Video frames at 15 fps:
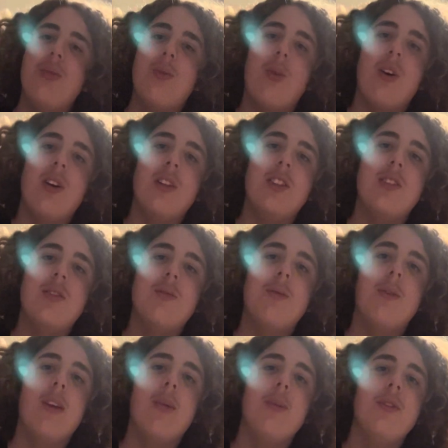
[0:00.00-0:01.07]
was
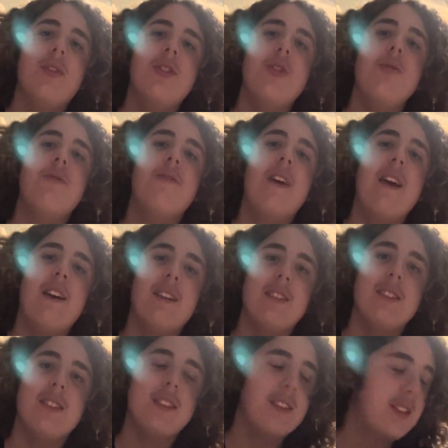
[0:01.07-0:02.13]
when it was too
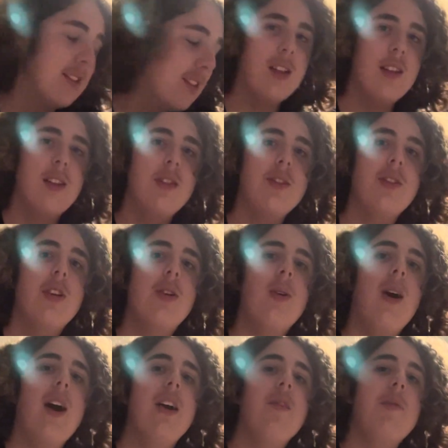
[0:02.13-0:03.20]
fast. So
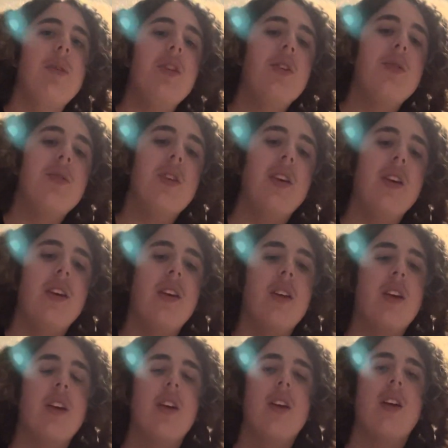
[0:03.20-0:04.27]
I've been using
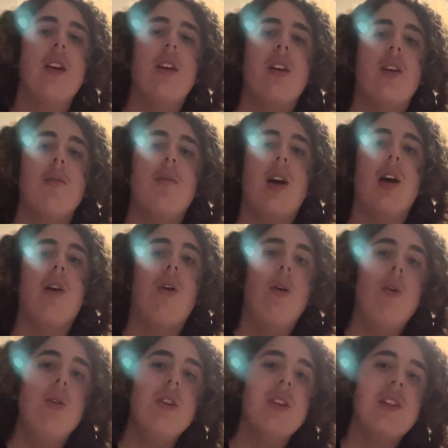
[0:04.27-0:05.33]
my
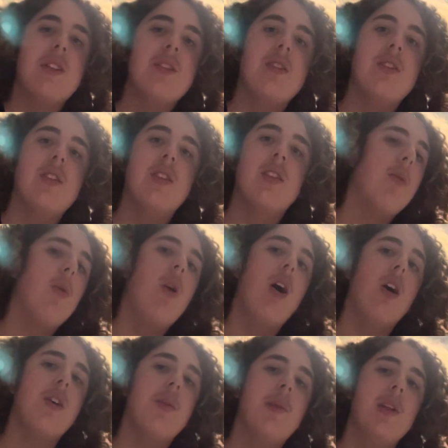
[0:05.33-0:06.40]
oldest
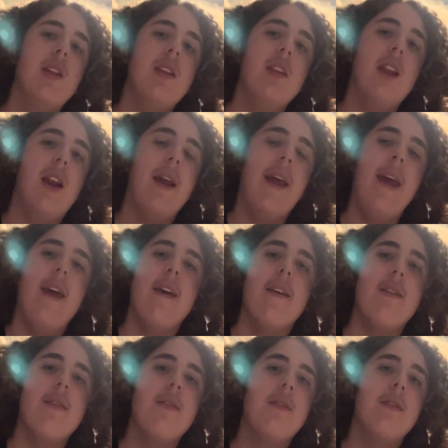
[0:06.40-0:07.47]
Walkman that I
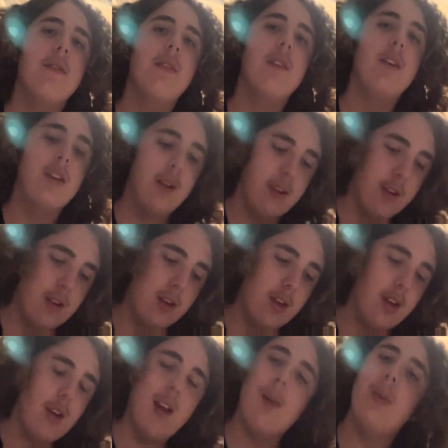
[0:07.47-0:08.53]
have.
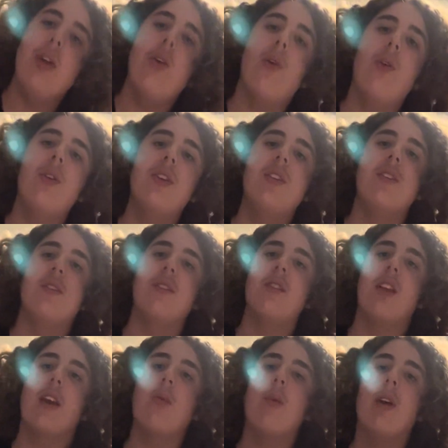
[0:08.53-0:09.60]
And I mean oldest isn't
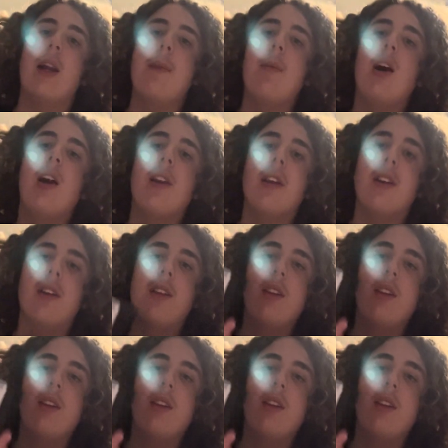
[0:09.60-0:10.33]
like when I bought it.